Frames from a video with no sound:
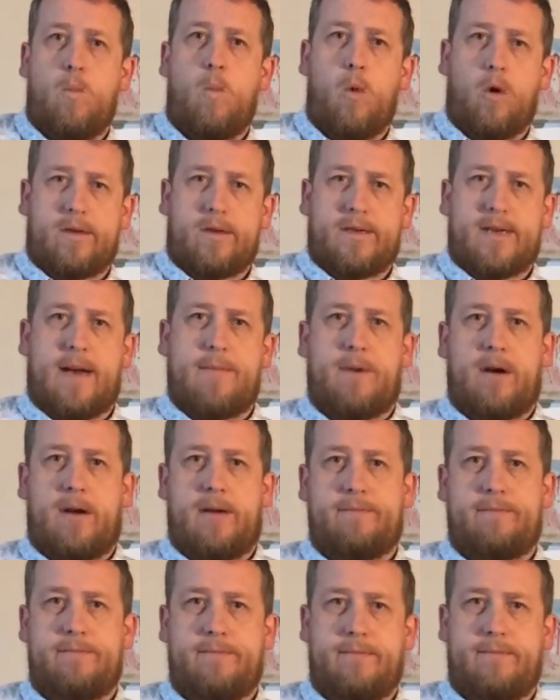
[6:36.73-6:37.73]
What am
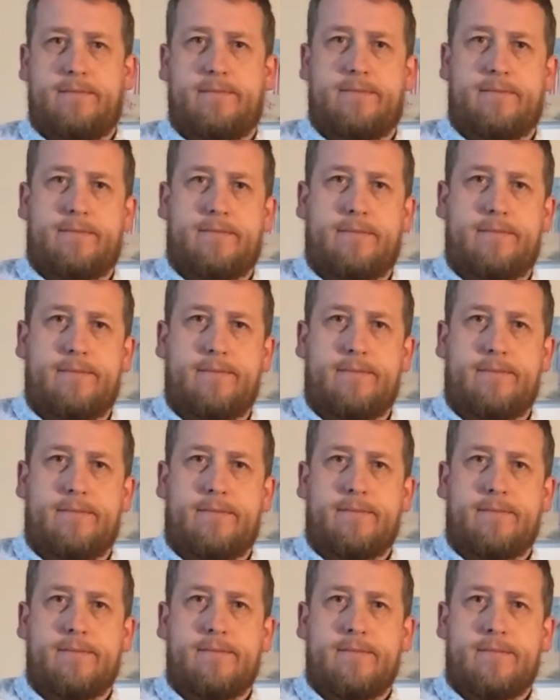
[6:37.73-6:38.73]

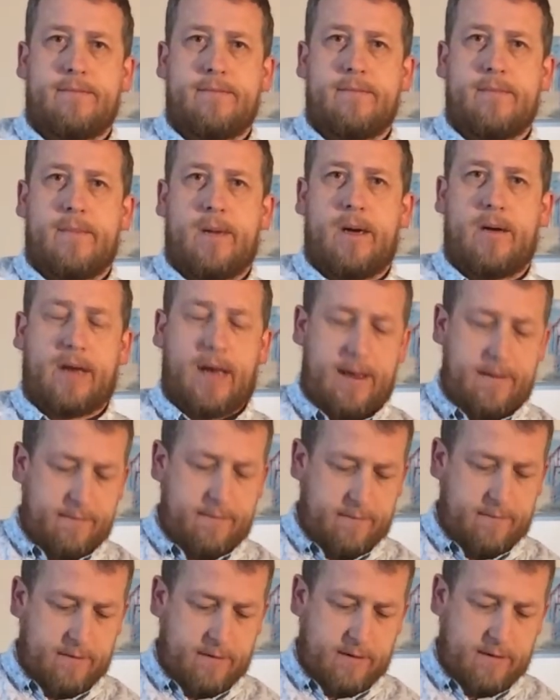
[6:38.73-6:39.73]
I? Okay,
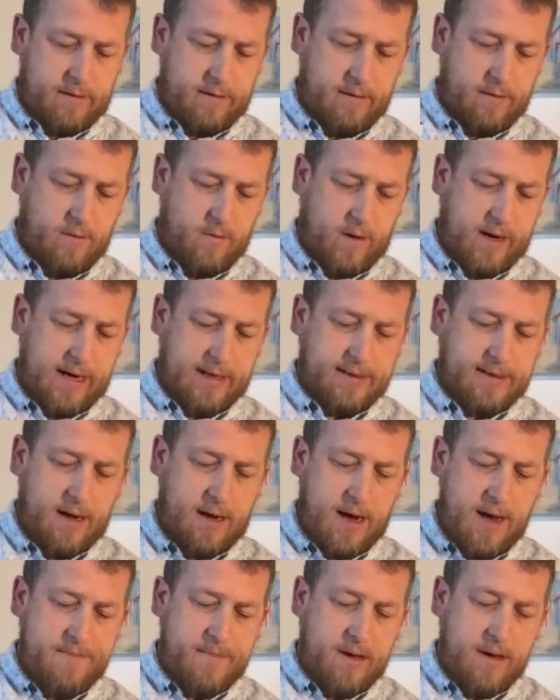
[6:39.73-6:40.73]
one last
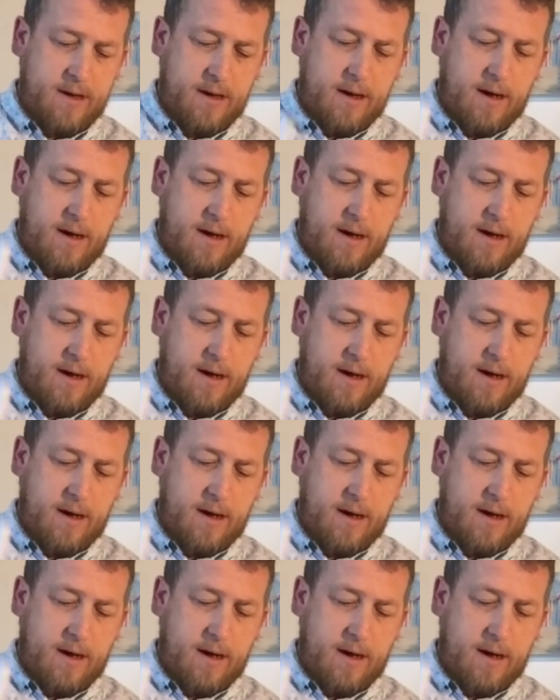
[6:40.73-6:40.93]
time.